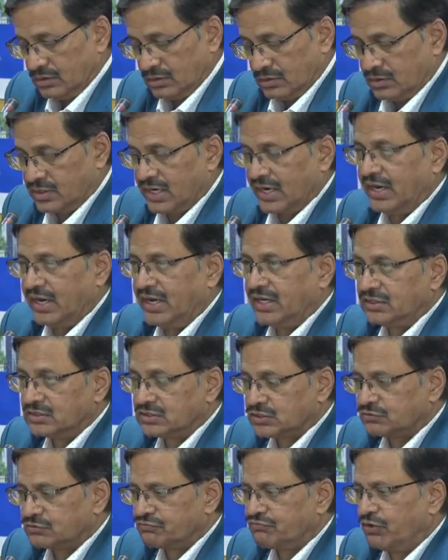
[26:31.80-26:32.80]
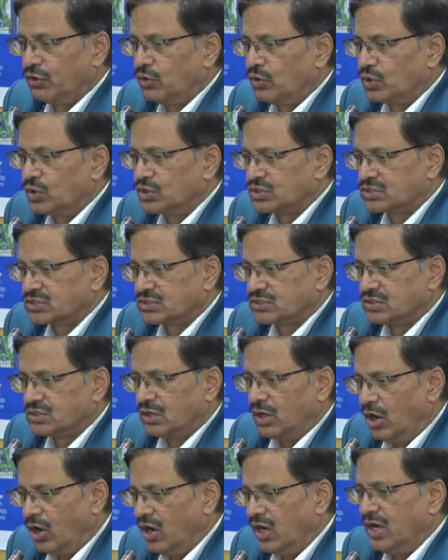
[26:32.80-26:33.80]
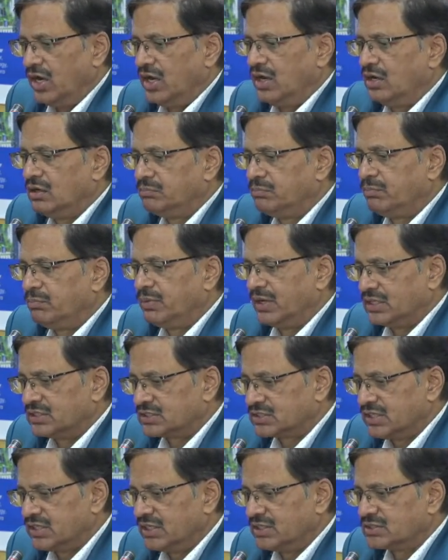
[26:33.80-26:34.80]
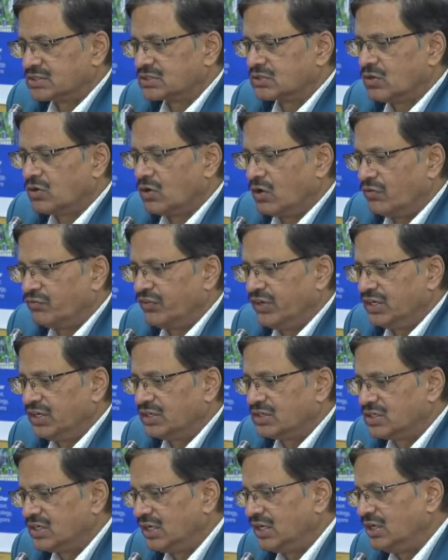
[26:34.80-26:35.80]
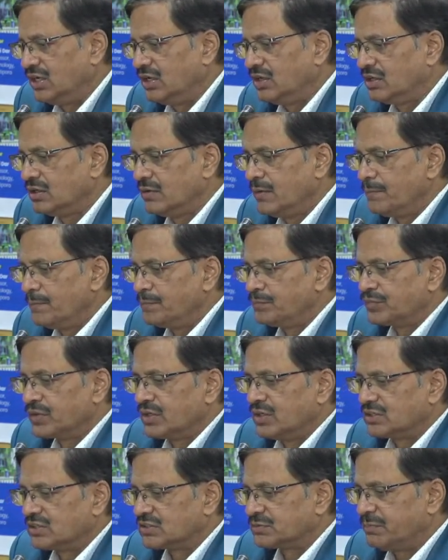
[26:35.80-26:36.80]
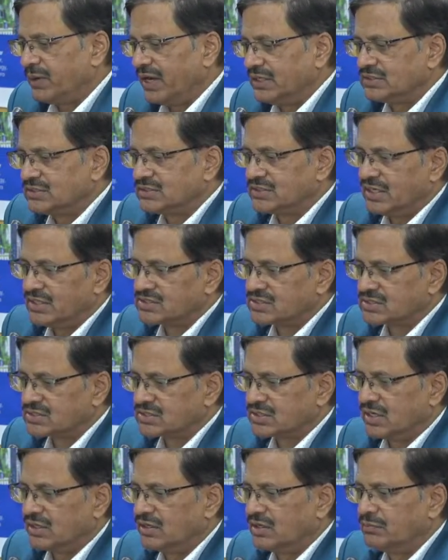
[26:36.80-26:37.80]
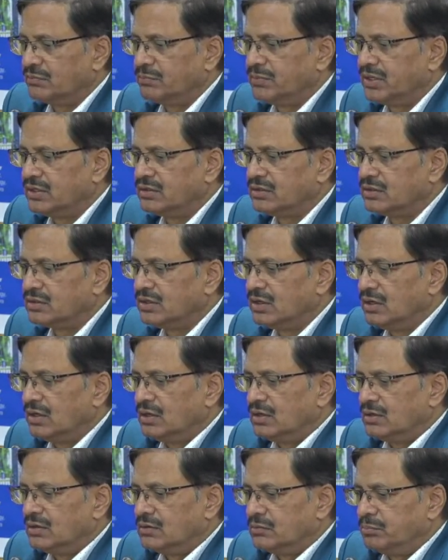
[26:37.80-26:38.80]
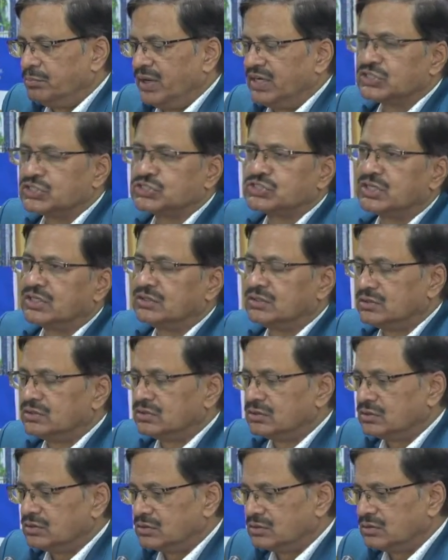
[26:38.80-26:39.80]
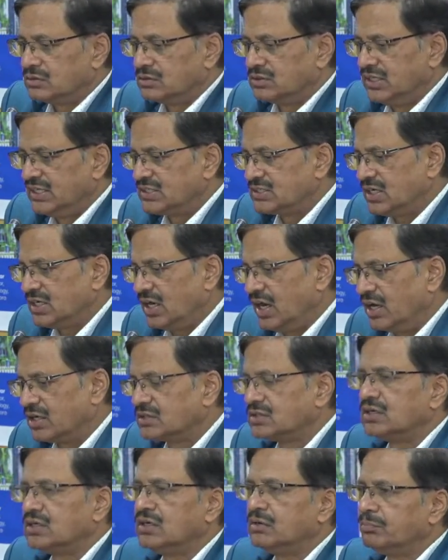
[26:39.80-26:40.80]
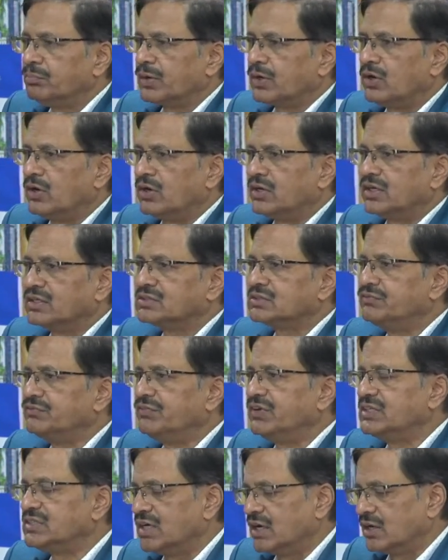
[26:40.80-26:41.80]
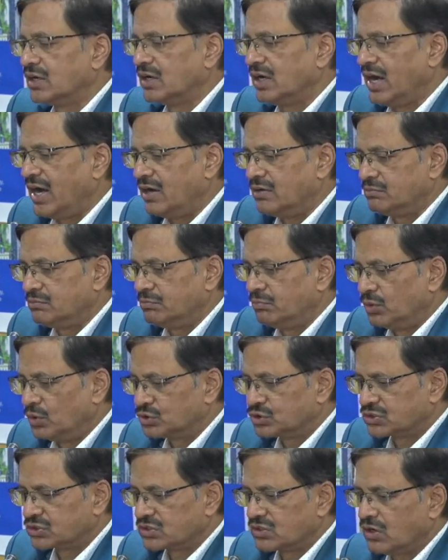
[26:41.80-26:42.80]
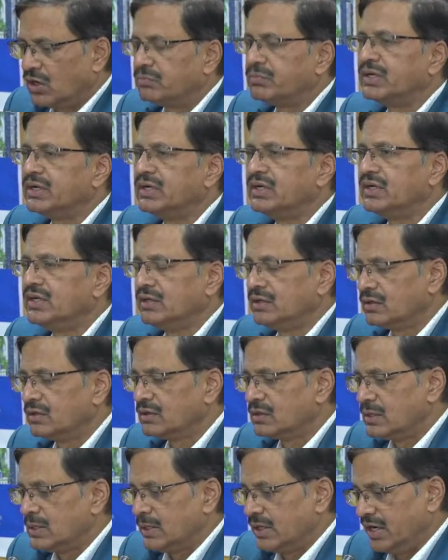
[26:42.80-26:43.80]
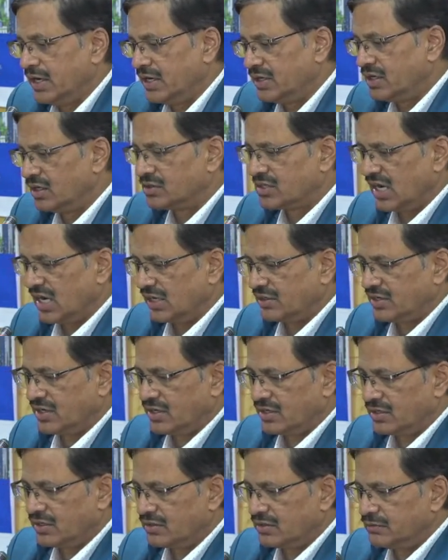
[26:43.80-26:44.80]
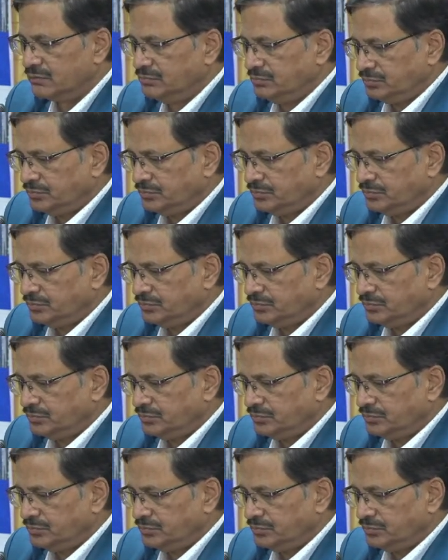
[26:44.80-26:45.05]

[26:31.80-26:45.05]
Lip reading: Grains, flours, oil, pulses, coffee, tea, spices, condiment, besan, these are the products which are most commonly adulterated.